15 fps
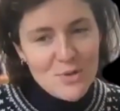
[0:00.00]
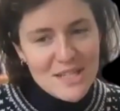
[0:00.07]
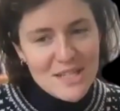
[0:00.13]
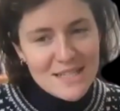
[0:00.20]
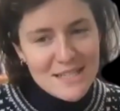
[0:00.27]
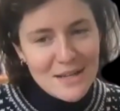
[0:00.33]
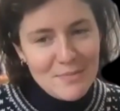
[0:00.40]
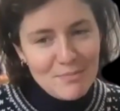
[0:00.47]

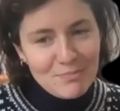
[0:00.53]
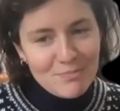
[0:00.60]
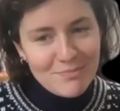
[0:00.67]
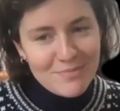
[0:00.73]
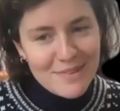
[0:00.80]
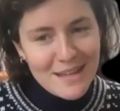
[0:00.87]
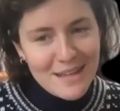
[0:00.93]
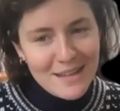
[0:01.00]
did,
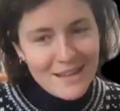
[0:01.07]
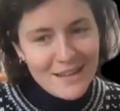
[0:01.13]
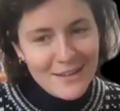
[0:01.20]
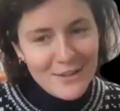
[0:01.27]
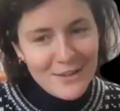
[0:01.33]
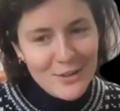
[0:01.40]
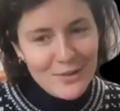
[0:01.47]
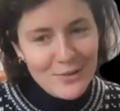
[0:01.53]

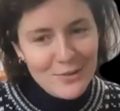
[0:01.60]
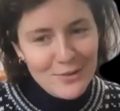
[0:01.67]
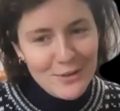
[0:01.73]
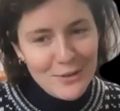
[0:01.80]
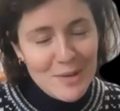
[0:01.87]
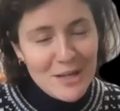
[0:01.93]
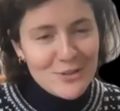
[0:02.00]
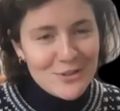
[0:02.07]

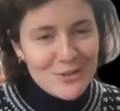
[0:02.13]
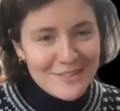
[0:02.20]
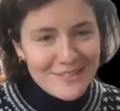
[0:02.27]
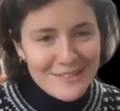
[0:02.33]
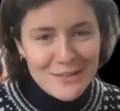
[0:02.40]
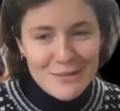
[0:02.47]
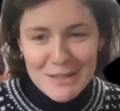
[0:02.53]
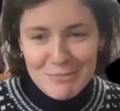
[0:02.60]
you mentioned
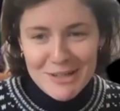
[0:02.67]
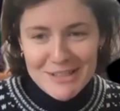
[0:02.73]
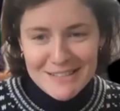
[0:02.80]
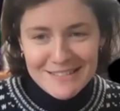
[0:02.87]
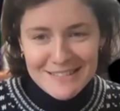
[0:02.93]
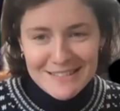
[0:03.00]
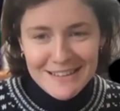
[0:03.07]
the US president,